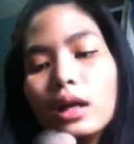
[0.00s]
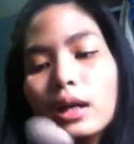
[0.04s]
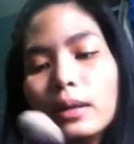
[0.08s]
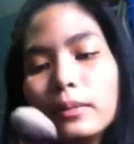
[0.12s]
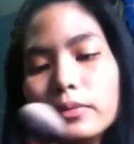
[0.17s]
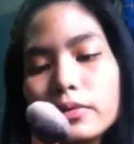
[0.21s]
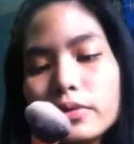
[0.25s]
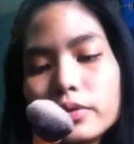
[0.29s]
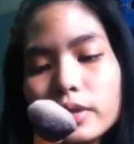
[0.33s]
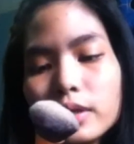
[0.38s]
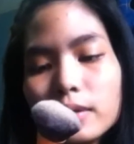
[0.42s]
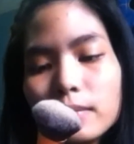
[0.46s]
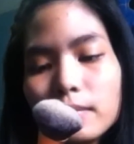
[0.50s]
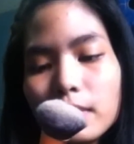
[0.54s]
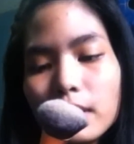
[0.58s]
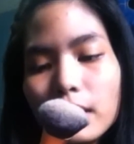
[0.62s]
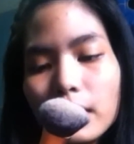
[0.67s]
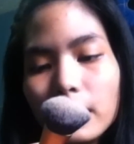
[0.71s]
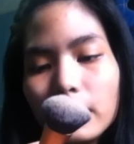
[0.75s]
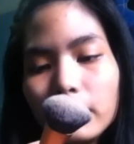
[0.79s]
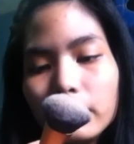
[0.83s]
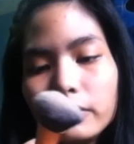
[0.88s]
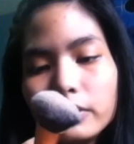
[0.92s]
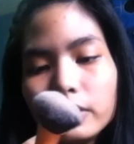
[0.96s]
I'm using
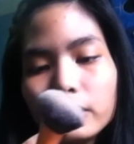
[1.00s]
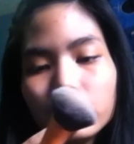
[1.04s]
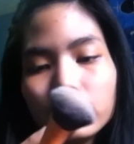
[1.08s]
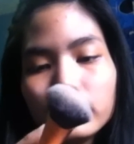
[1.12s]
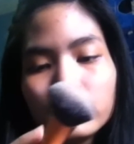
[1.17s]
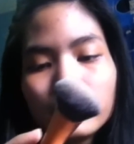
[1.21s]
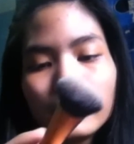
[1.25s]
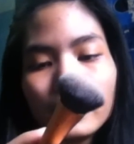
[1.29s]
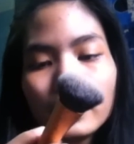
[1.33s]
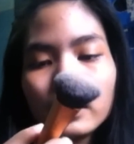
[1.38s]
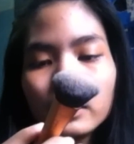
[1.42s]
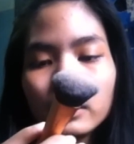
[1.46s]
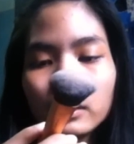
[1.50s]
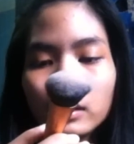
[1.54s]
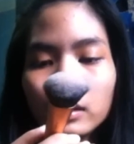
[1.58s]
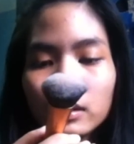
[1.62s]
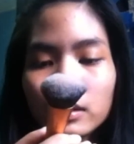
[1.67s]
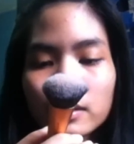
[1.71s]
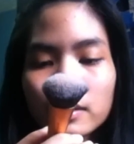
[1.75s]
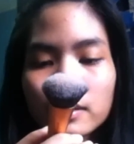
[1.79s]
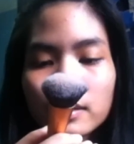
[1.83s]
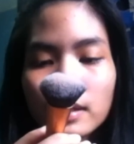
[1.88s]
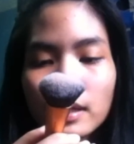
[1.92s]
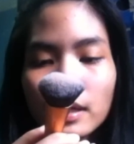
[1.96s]
my Real
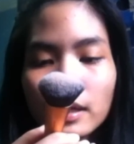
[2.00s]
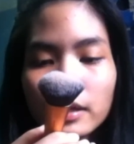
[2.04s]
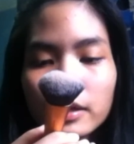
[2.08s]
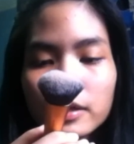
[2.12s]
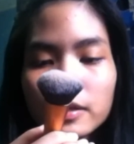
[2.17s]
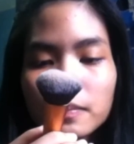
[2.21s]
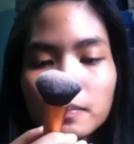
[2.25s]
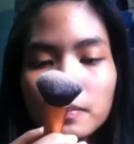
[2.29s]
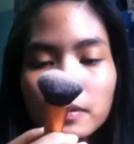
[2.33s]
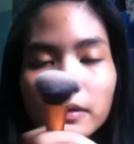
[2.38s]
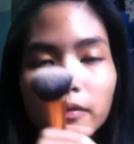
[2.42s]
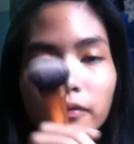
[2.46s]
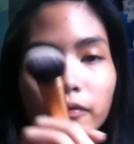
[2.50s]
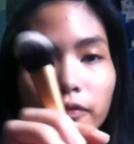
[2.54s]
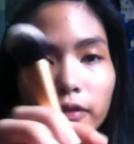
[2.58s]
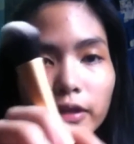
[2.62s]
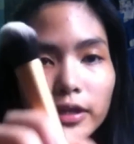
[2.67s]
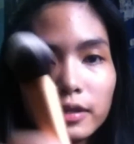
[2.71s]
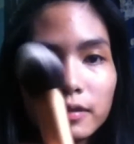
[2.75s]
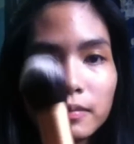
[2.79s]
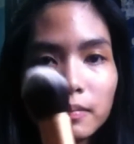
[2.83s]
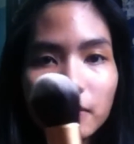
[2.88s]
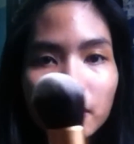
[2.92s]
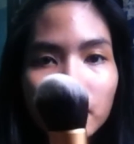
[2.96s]
Techniques Expert
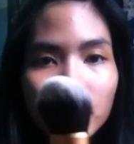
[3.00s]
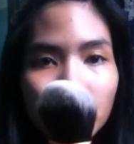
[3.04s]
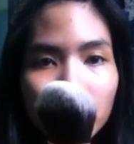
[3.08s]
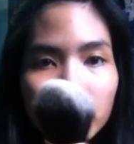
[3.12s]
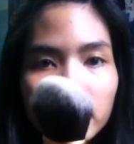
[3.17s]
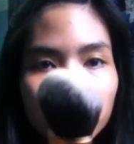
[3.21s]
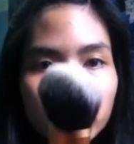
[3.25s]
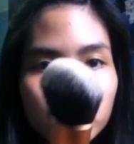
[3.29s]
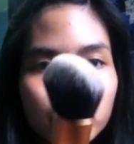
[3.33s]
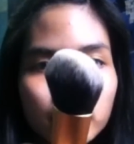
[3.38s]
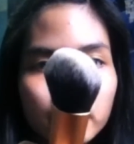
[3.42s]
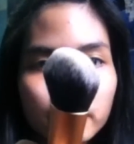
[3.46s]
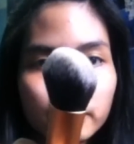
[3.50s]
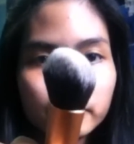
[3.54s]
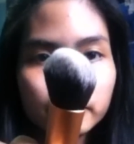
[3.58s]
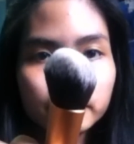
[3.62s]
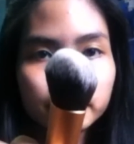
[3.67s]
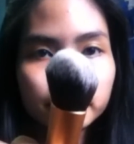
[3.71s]
Face Brush.